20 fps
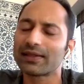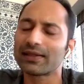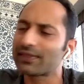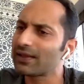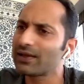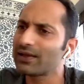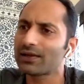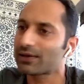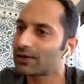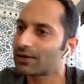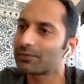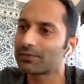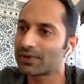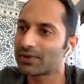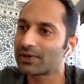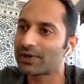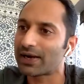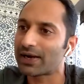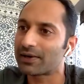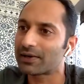I think
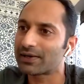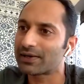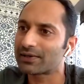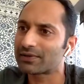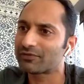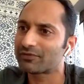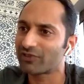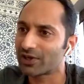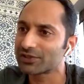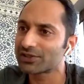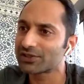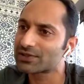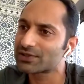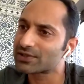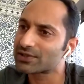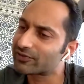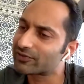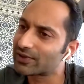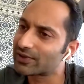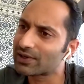it
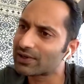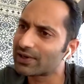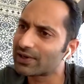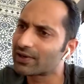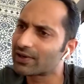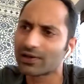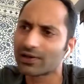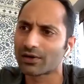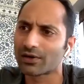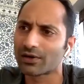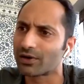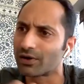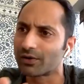functions differently here.